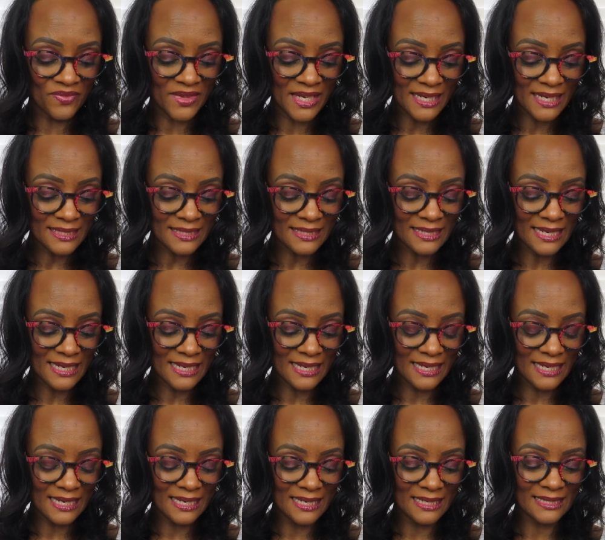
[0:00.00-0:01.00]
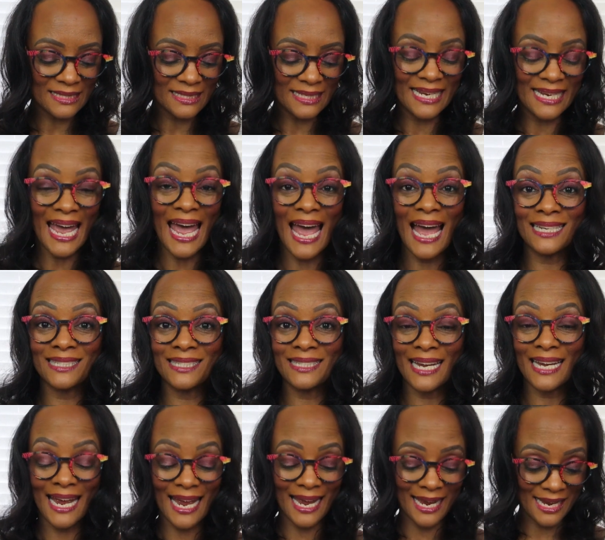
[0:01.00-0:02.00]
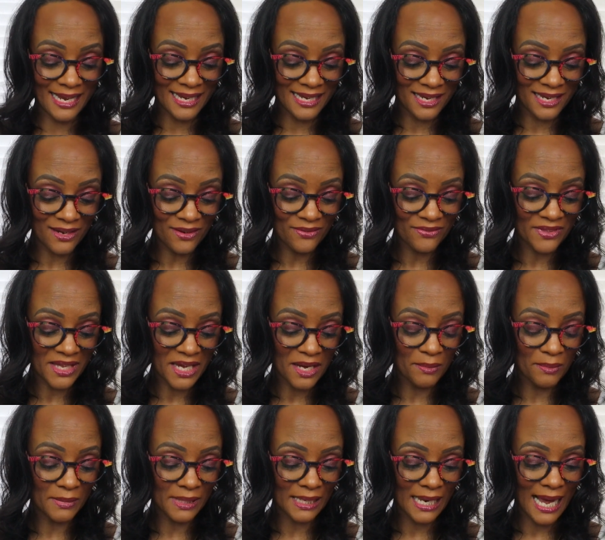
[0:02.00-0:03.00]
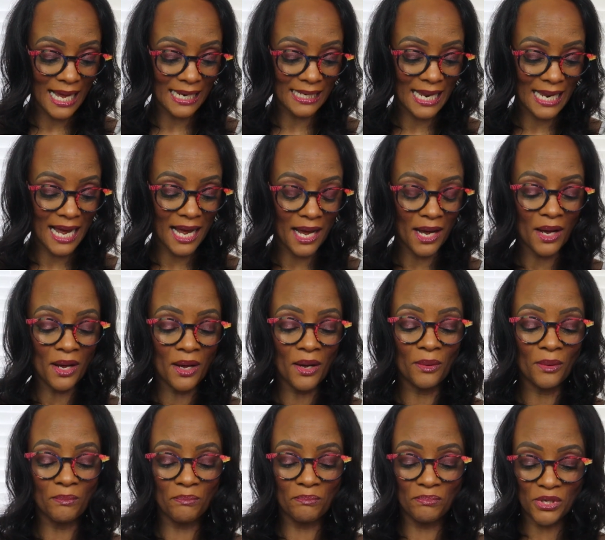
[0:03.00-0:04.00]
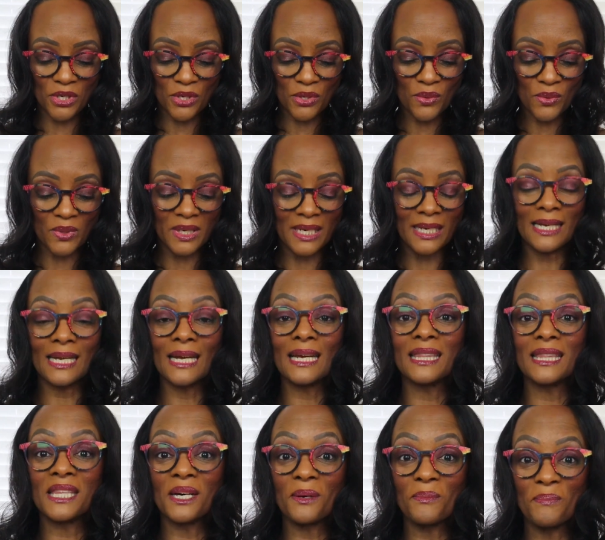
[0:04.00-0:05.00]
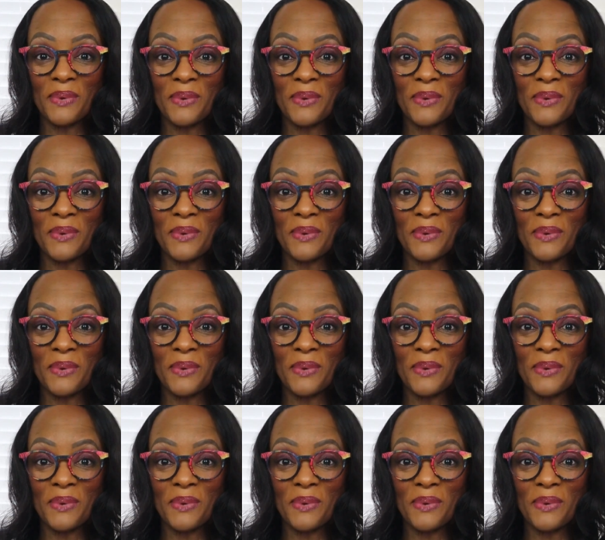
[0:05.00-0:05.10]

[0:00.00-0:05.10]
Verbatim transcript: This is the hashtag Give Them Lala Beauty, the